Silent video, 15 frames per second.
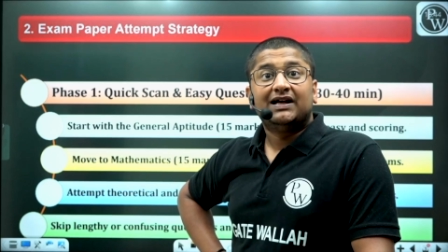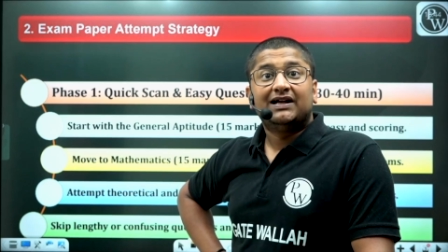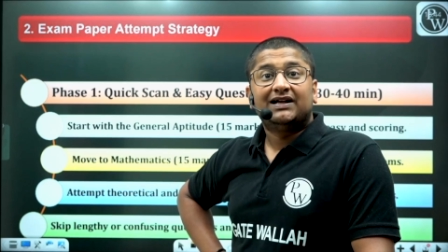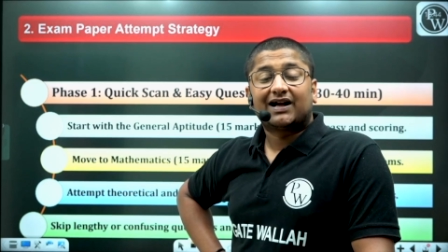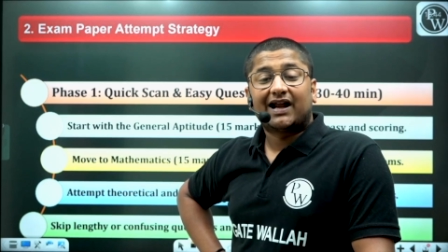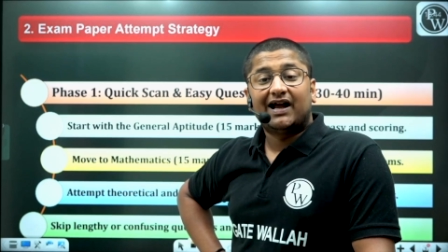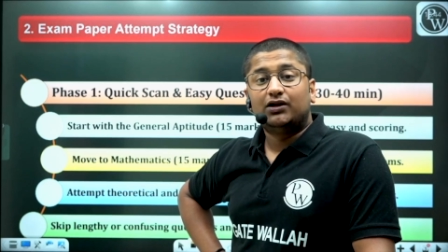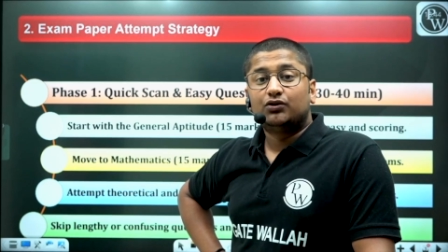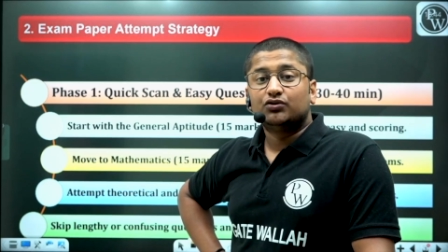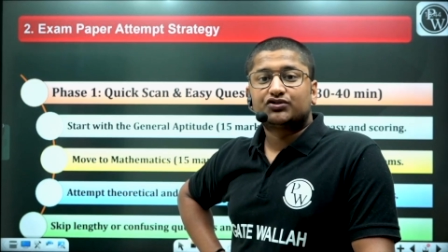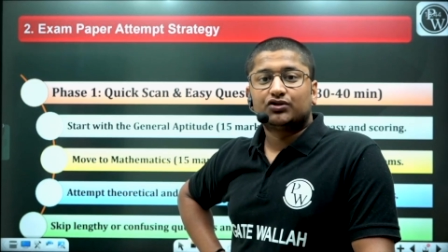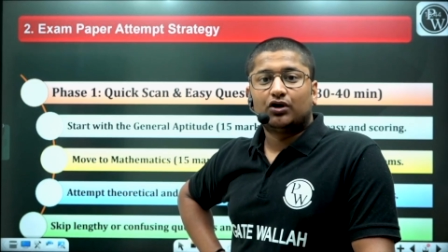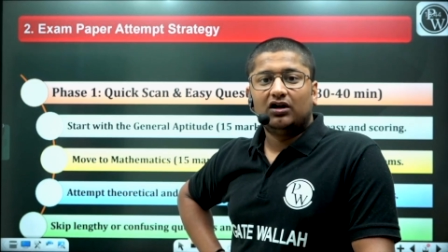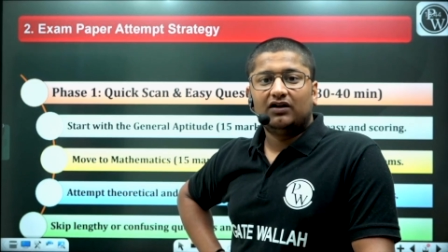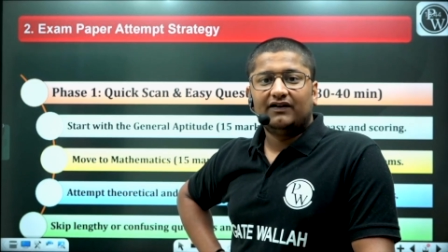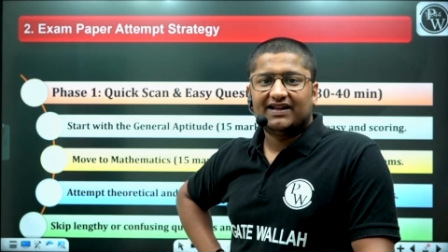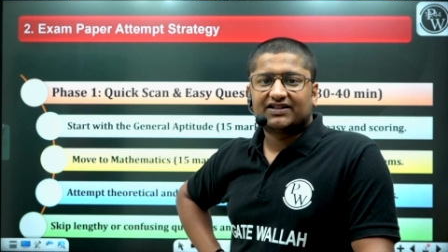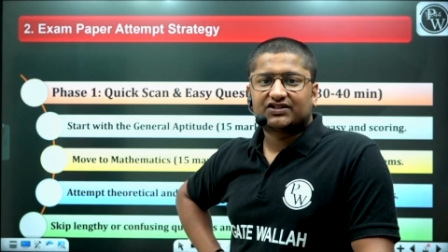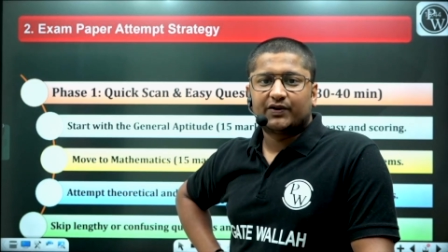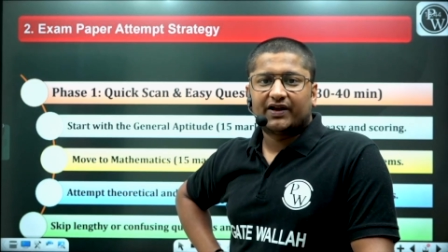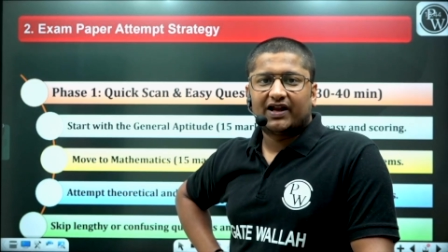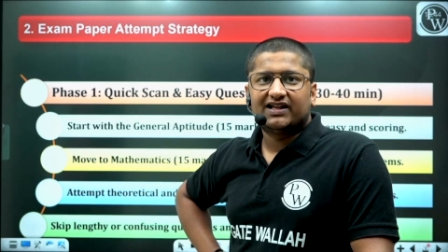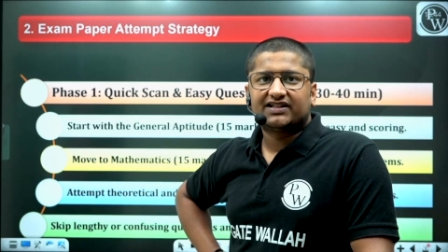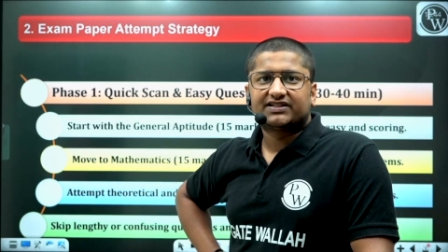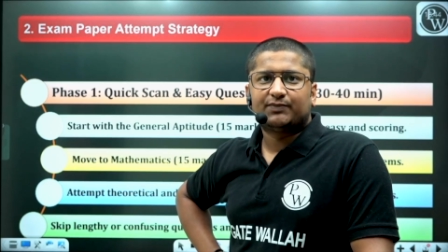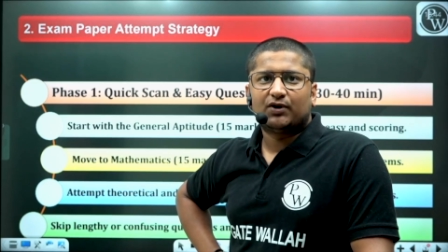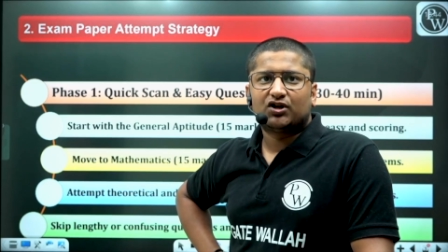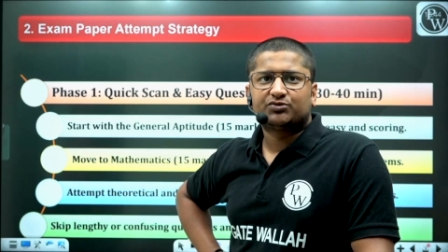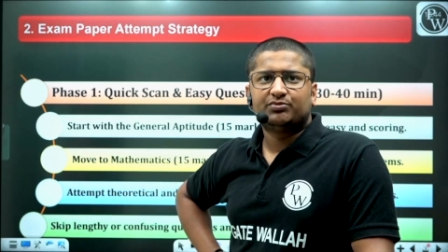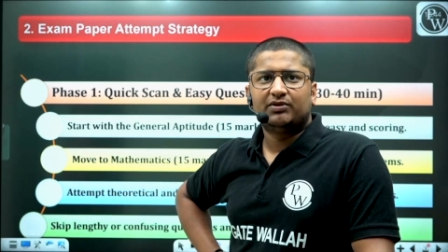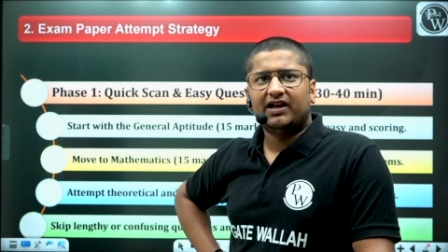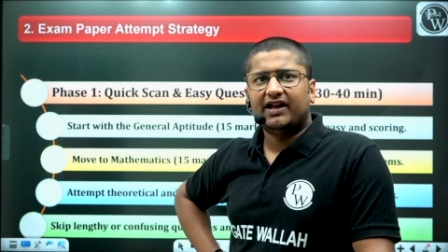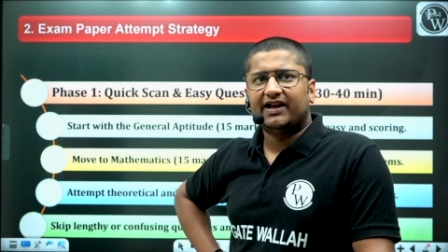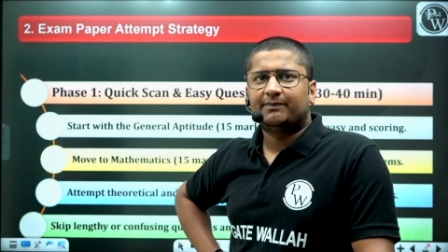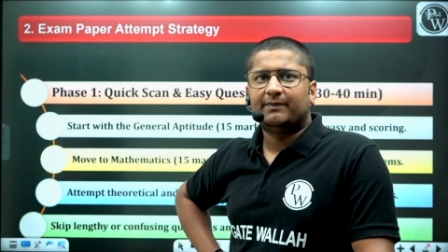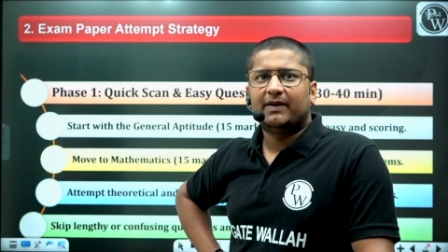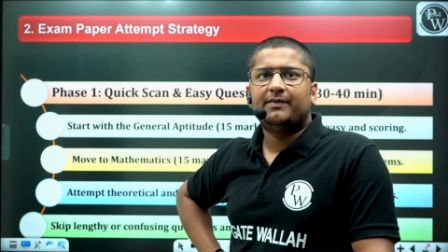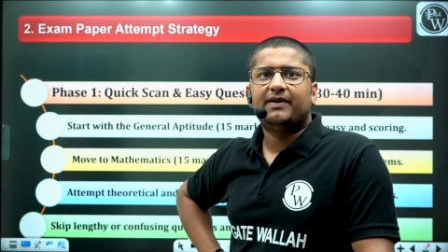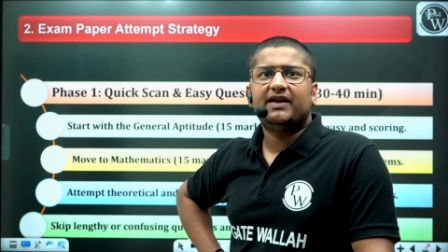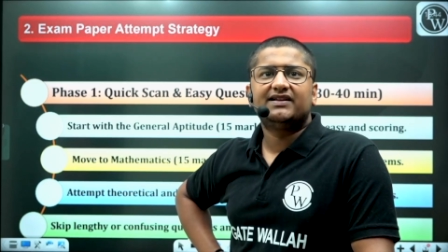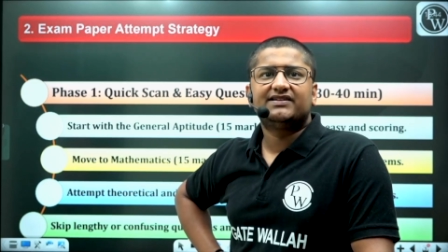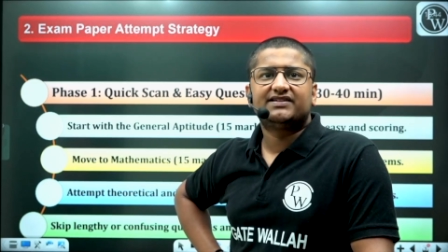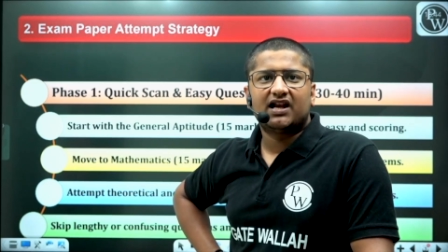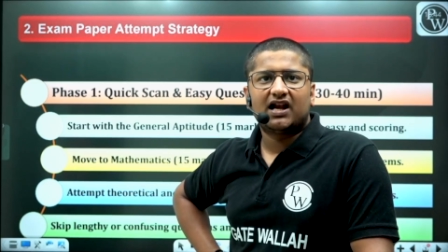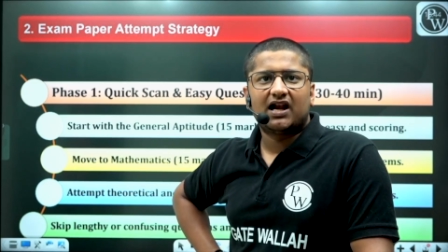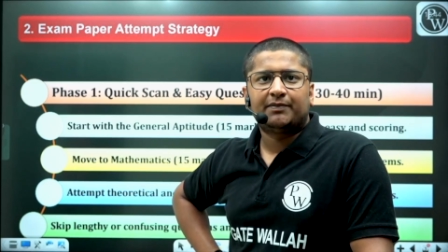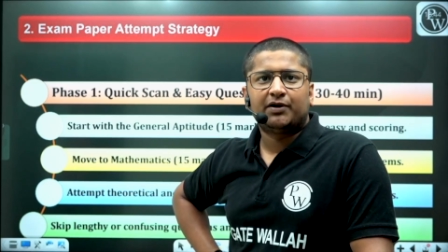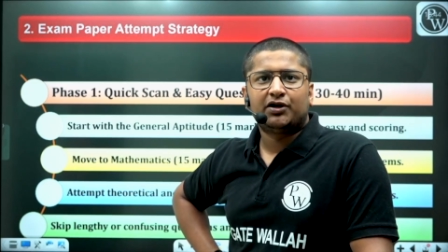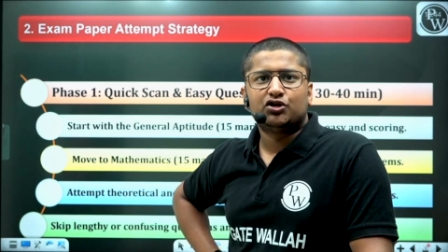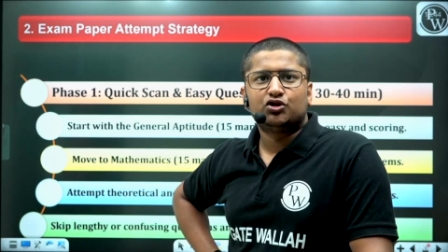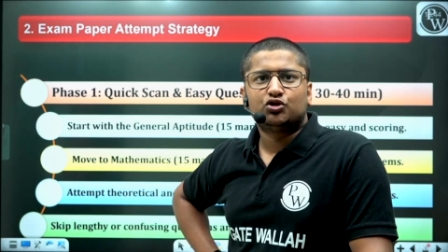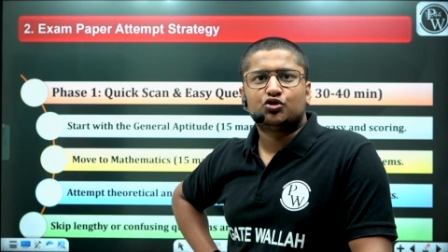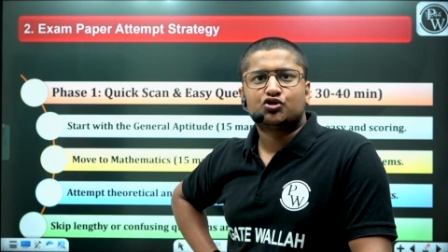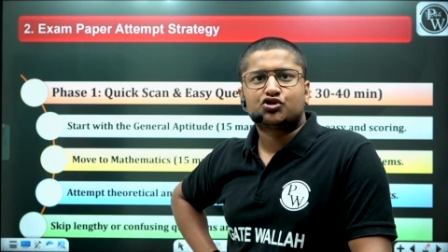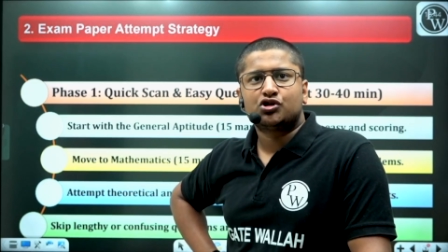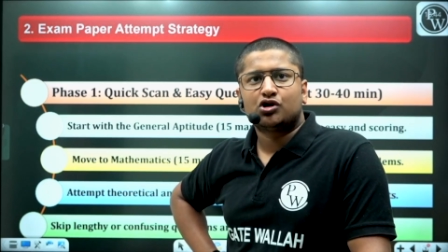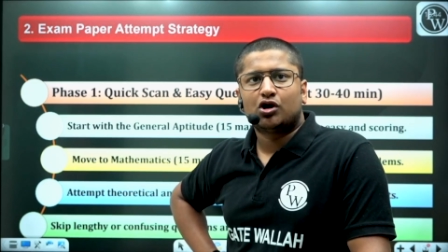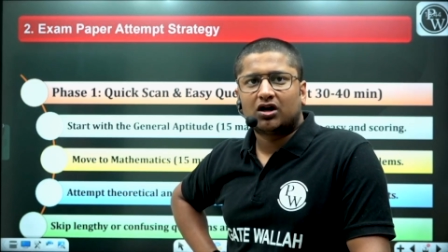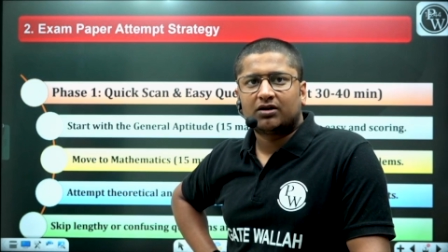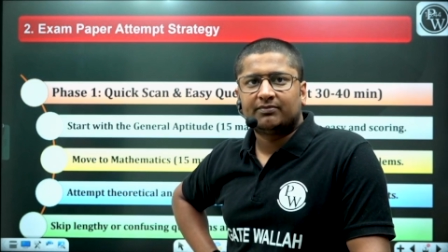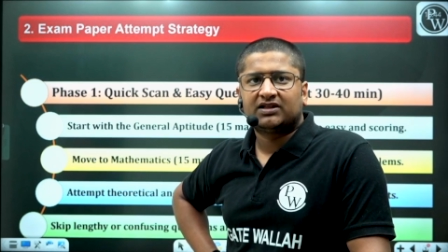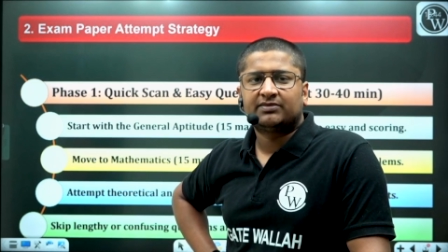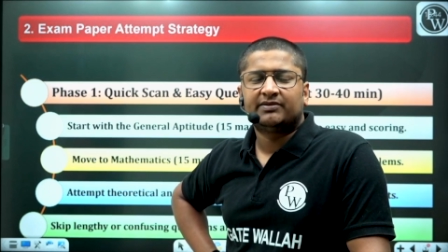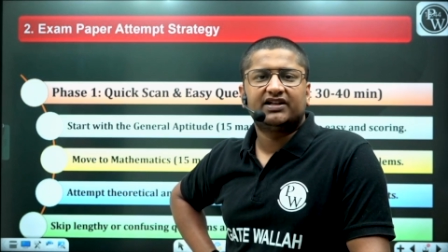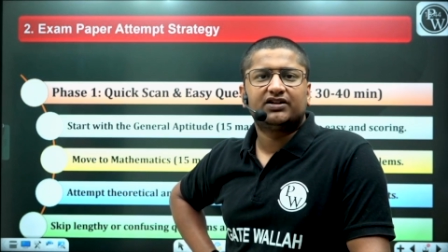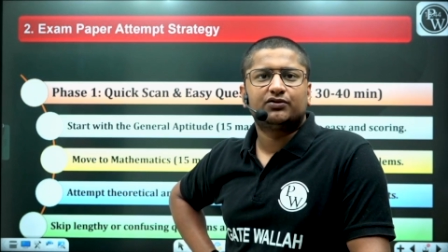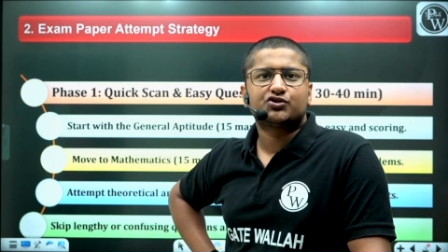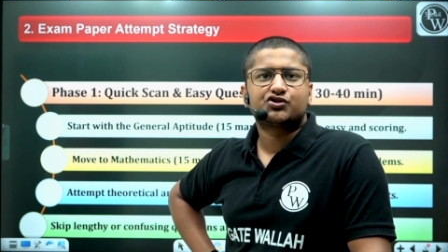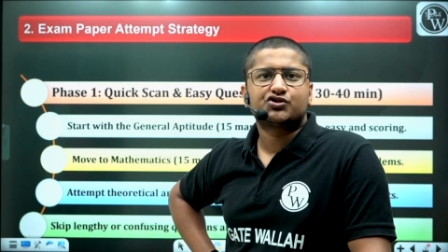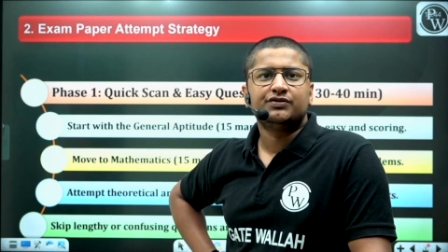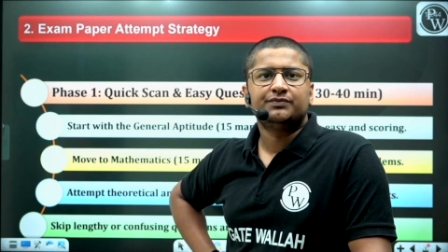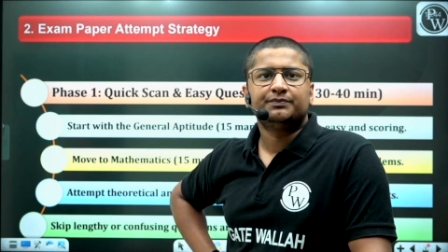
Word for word: Try to solve as quickly as possible. It may be a general aptitude question or mathematics question.